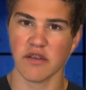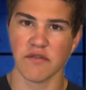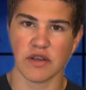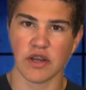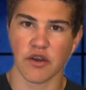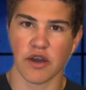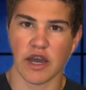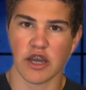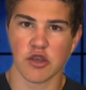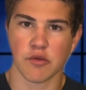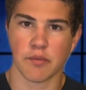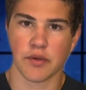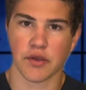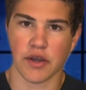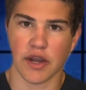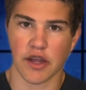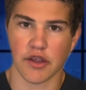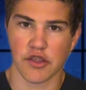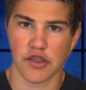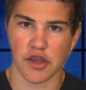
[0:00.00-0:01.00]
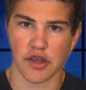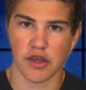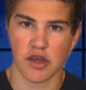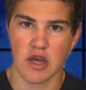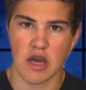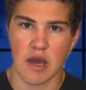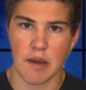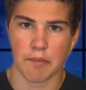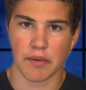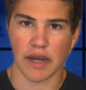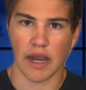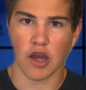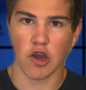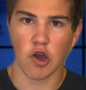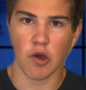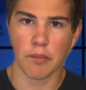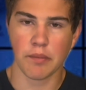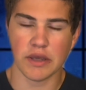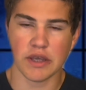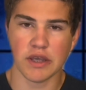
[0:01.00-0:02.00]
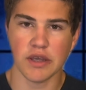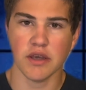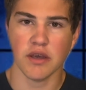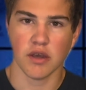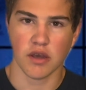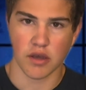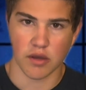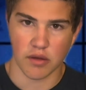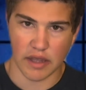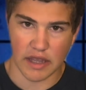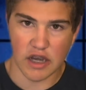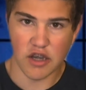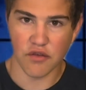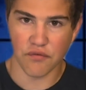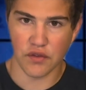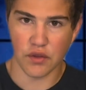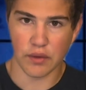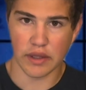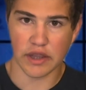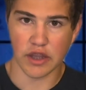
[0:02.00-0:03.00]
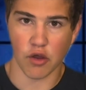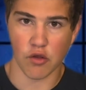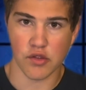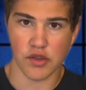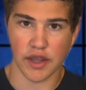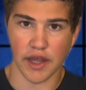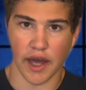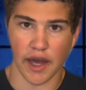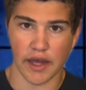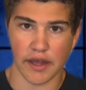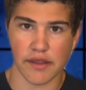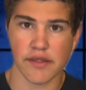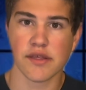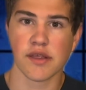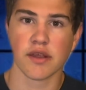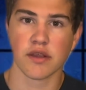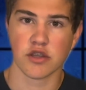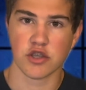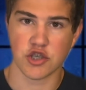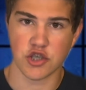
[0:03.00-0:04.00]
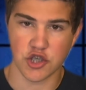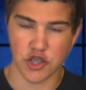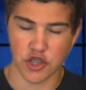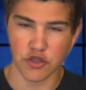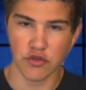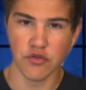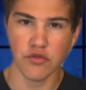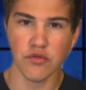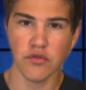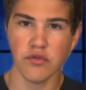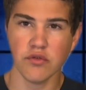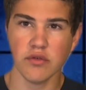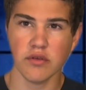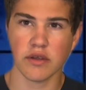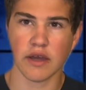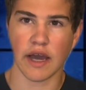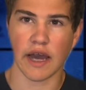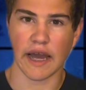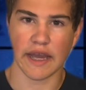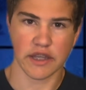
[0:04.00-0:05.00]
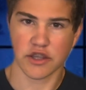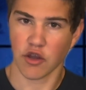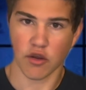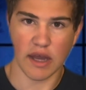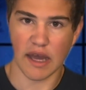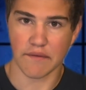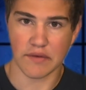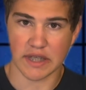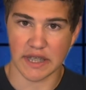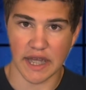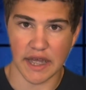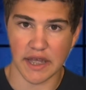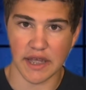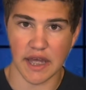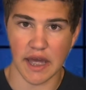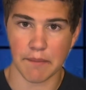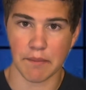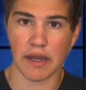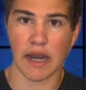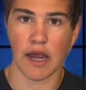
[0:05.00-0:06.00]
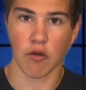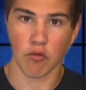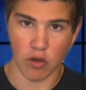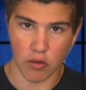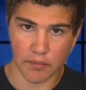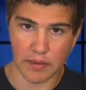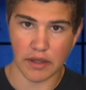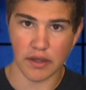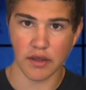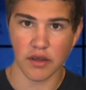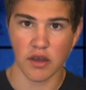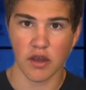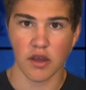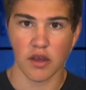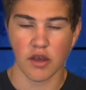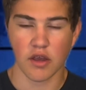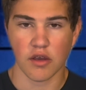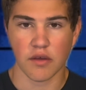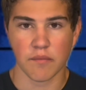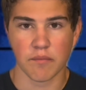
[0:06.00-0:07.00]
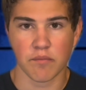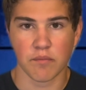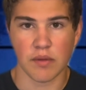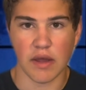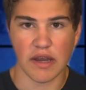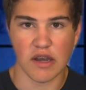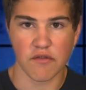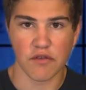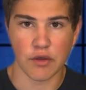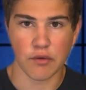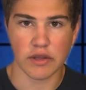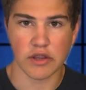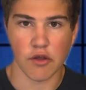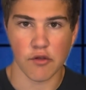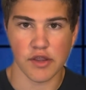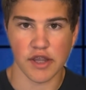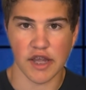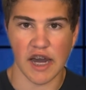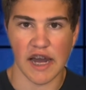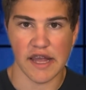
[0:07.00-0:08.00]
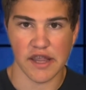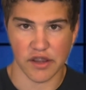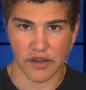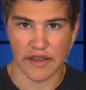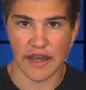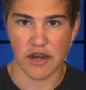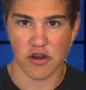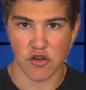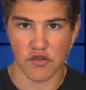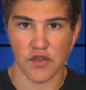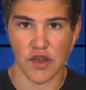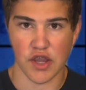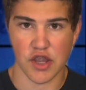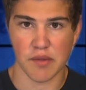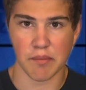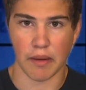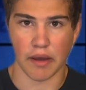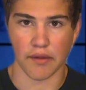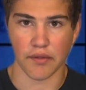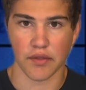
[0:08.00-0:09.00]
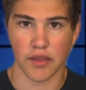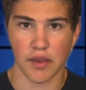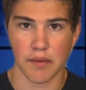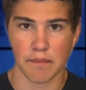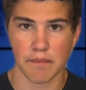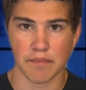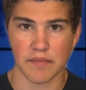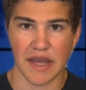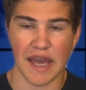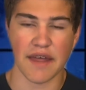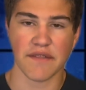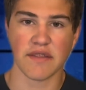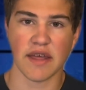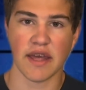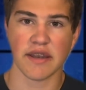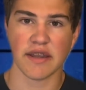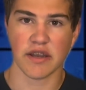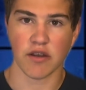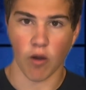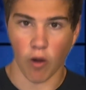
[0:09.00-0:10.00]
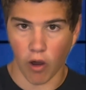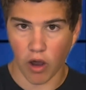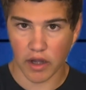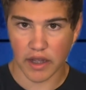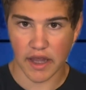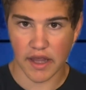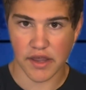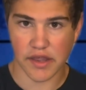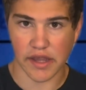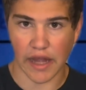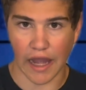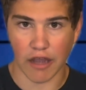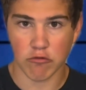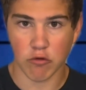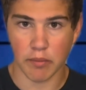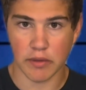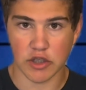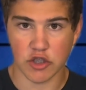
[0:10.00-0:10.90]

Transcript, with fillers: even know how you pronounce it, but I will be interviewing those guys June, I don't have a date yet, but I will be interviewing those guys later this month. And then in August, I will be